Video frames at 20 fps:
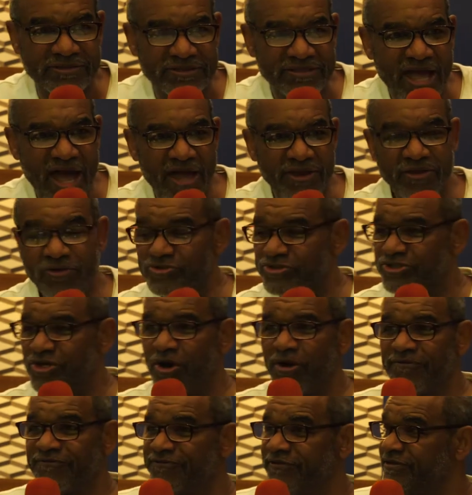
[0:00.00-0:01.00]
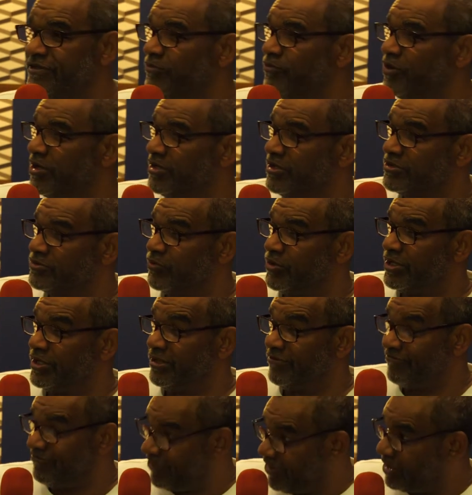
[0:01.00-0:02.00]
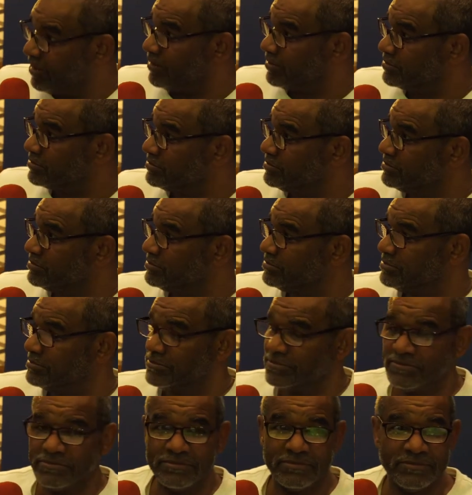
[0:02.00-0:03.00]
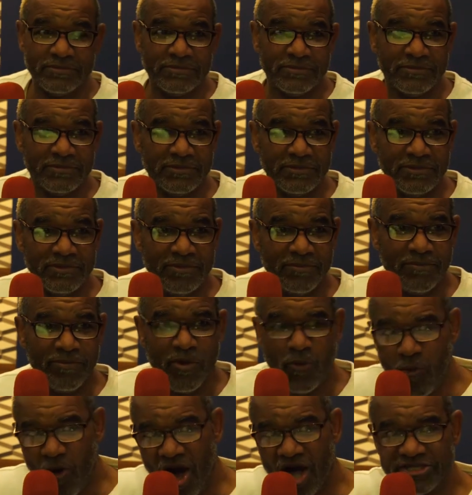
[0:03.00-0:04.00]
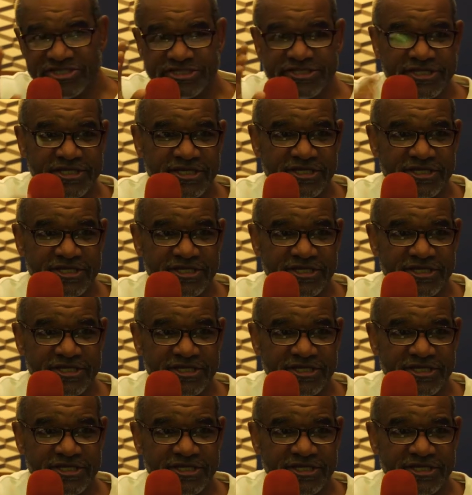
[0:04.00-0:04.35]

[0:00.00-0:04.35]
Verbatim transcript: Y'all know Psalm 51 is when he fell. But watch